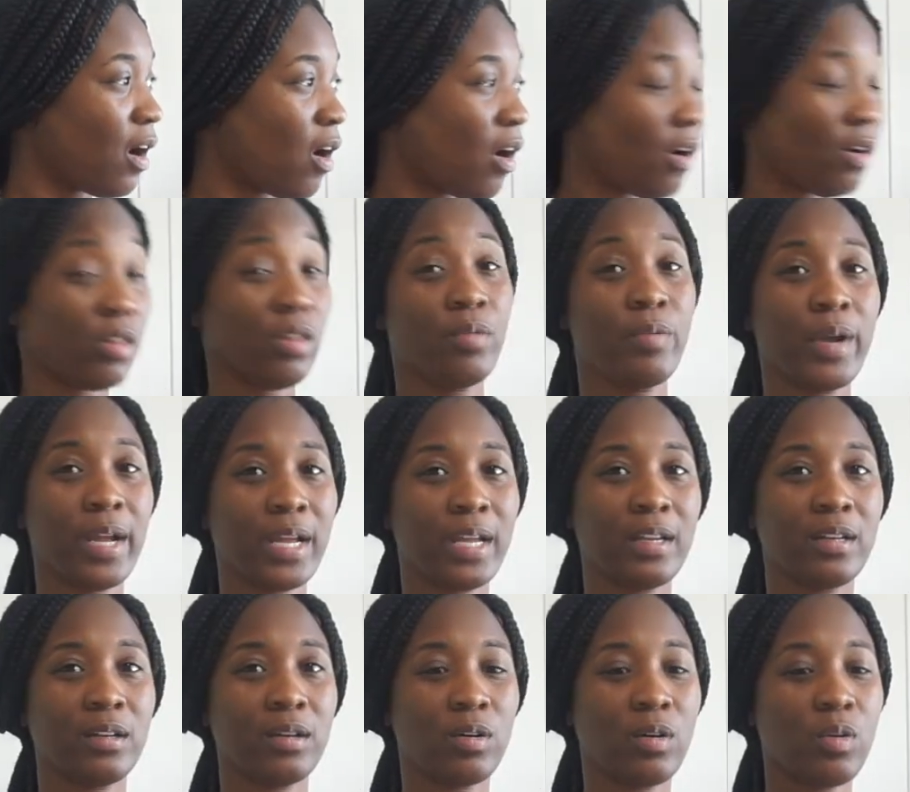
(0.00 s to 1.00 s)
all the way
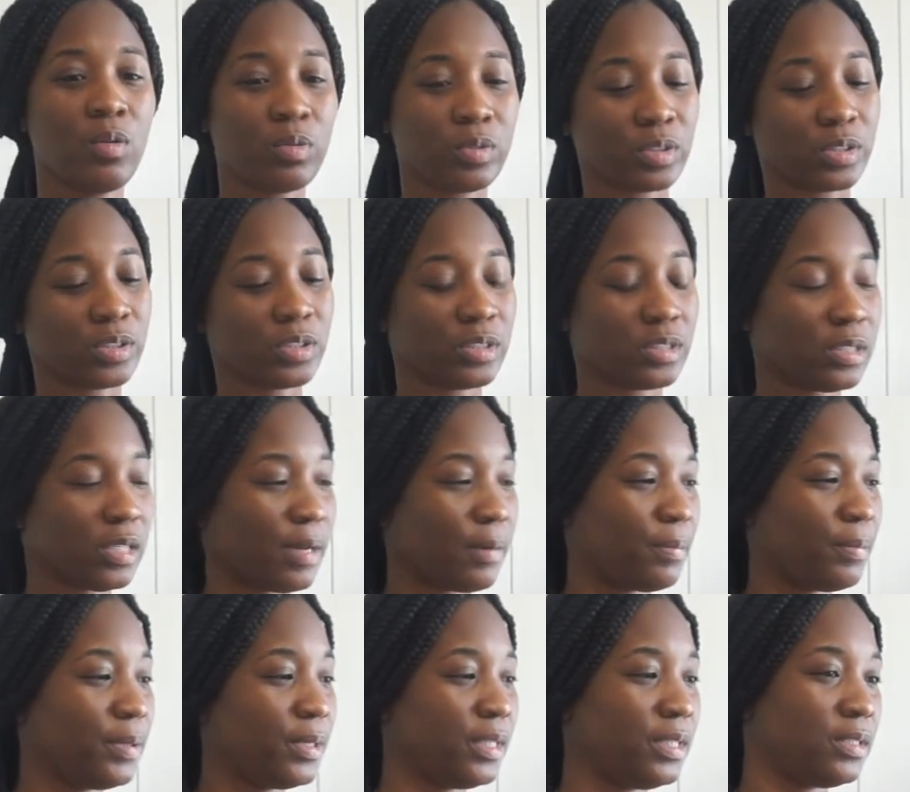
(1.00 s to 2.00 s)
in the corner so I
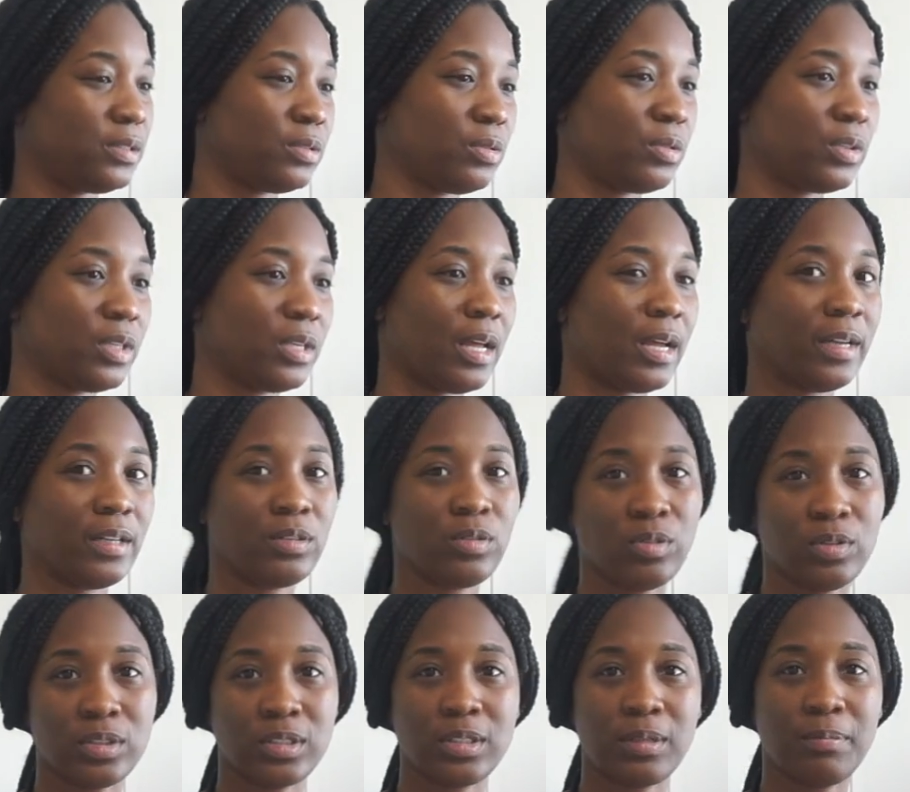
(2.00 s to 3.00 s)
put it sort of like
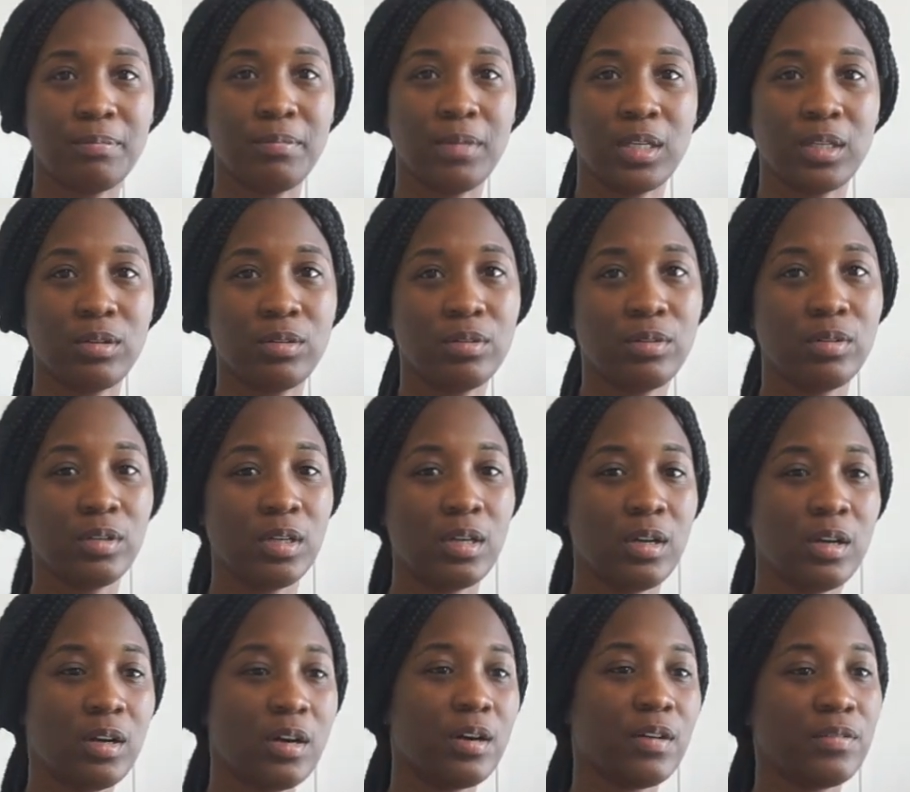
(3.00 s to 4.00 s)
towards the middle
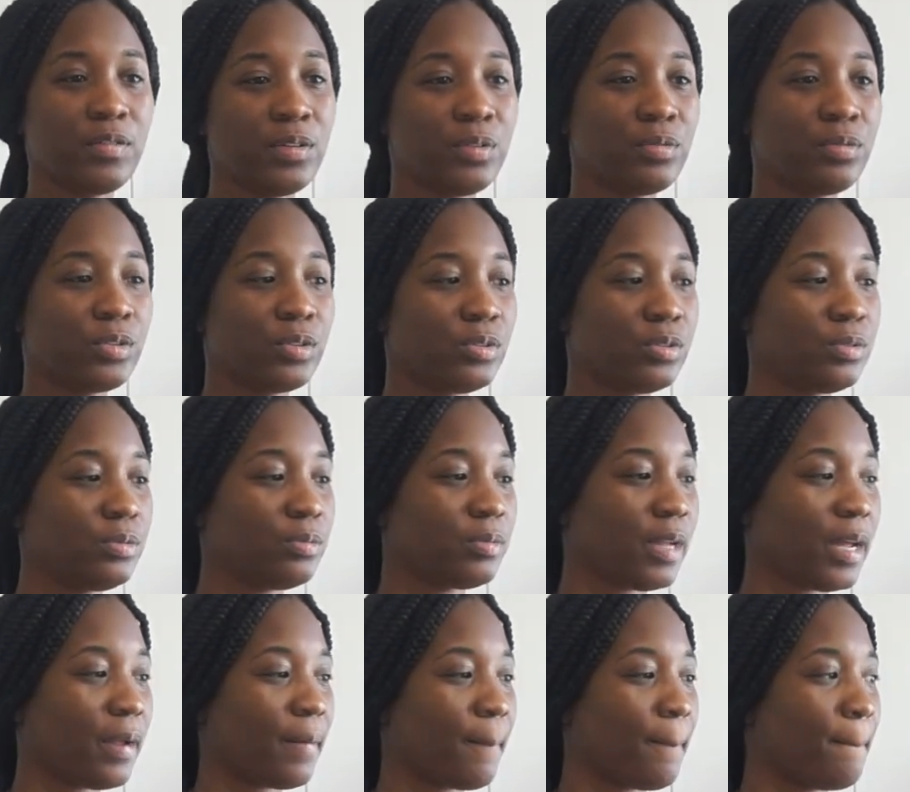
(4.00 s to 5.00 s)
of the room
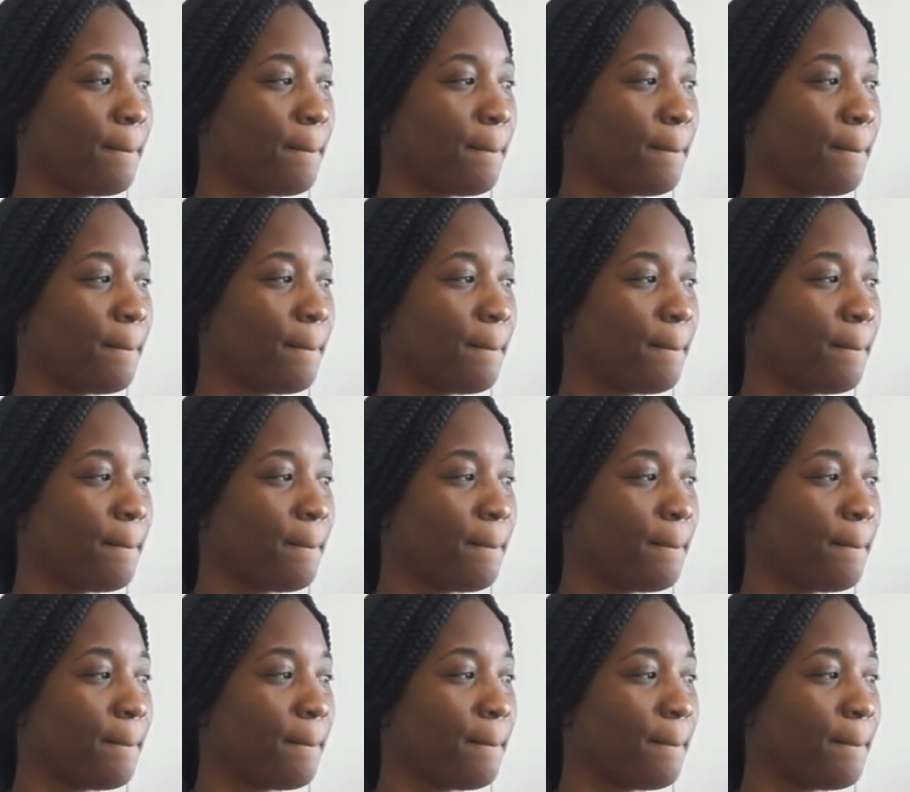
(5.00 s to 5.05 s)
like